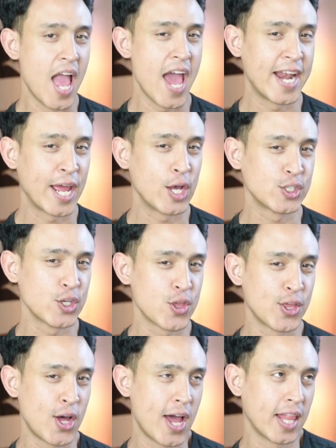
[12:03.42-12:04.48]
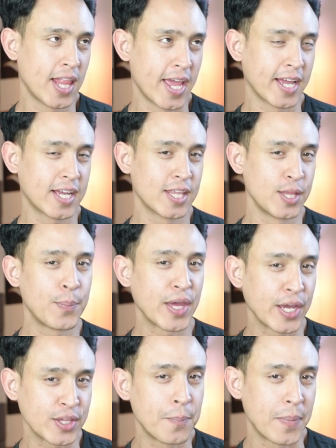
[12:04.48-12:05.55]
And I also thought, like, the
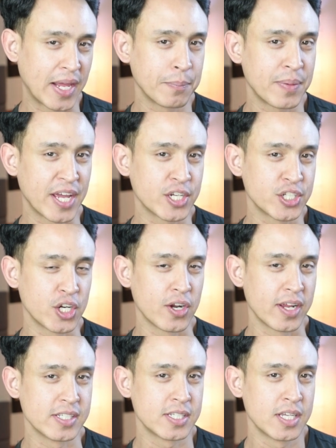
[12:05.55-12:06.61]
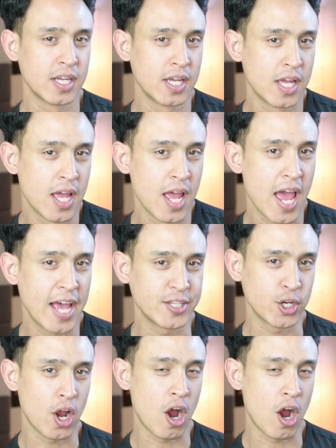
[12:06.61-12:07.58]
main picture has your